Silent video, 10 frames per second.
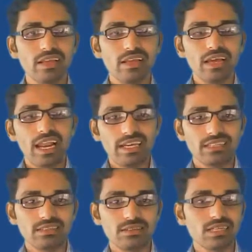
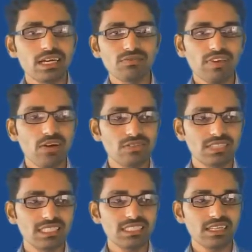light, that we have
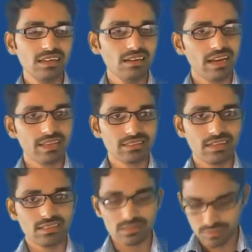seen in the last
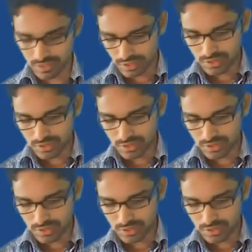class. So